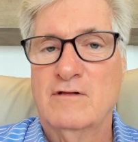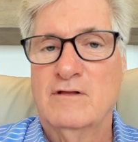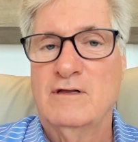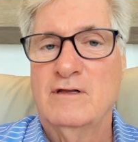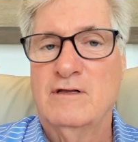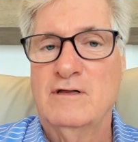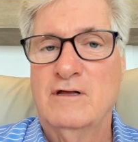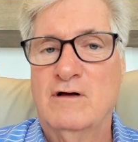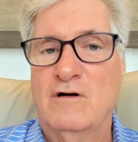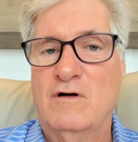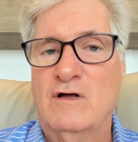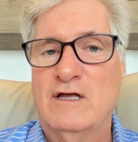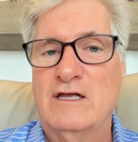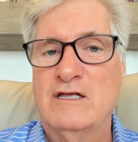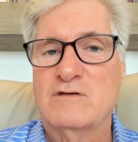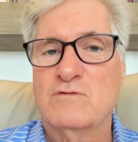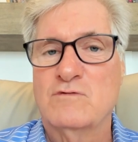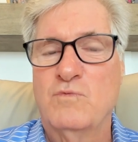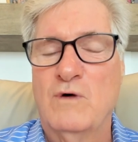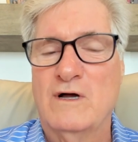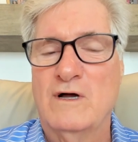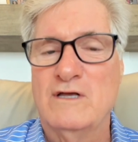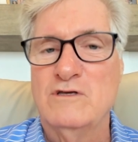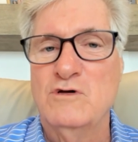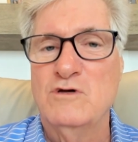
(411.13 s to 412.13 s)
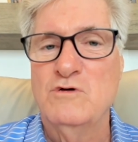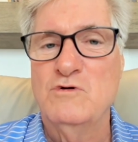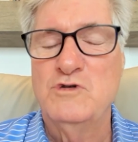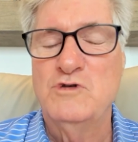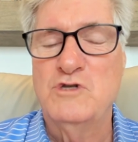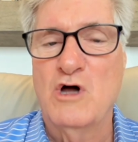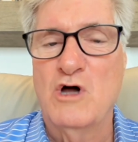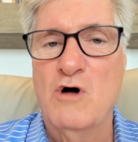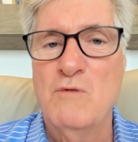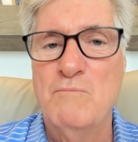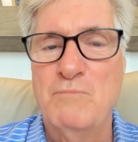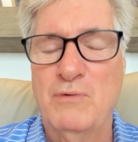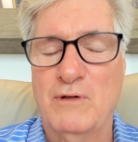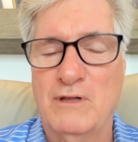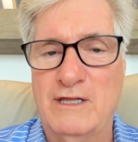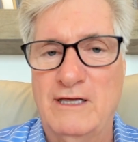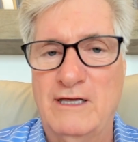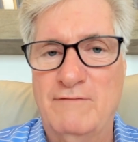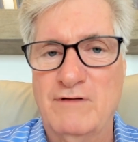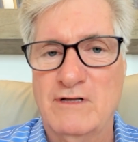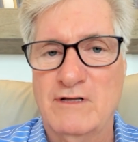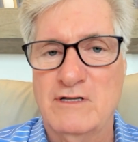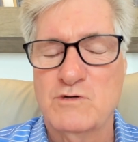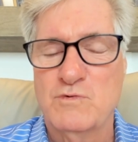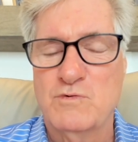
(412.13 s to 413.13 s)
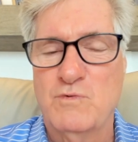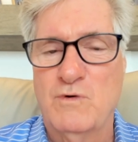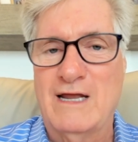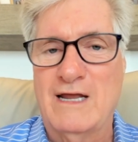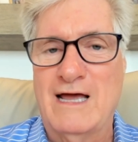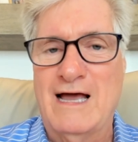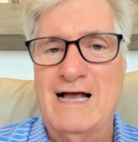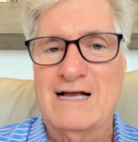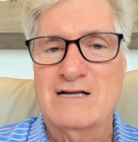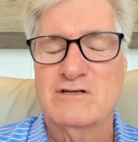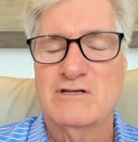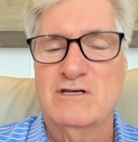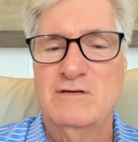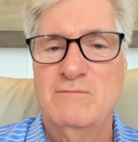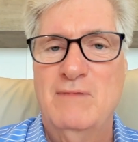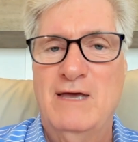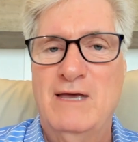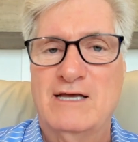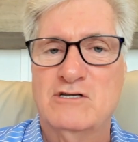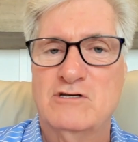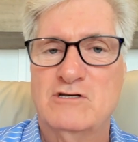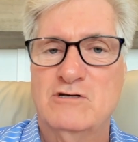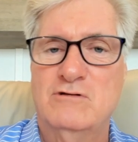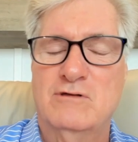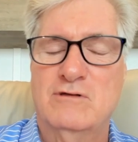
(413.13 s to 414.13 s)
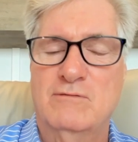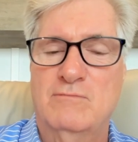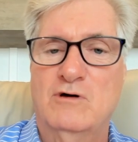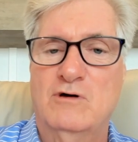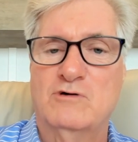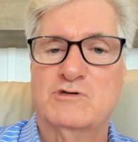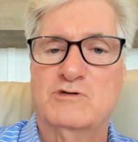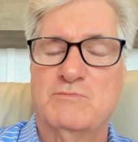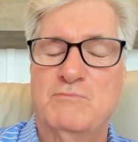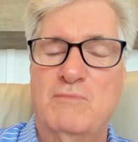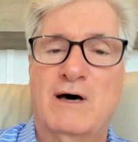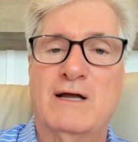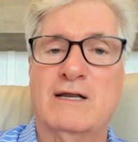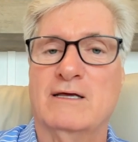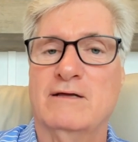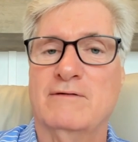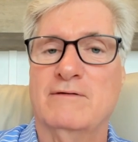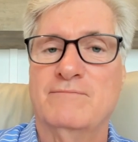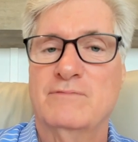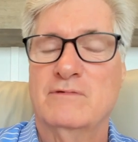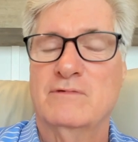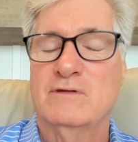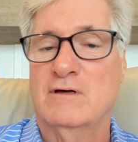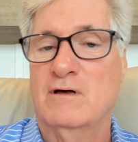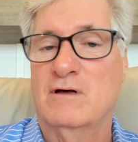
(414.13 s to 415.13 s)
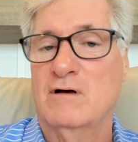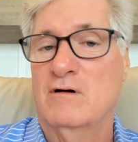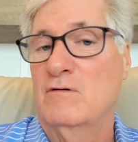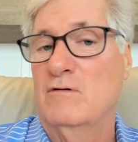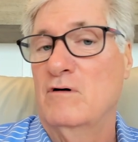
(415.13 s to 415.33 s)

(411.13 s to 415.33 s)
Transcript: you know, it's what you don't believe in is what actually makes you the most money. You know,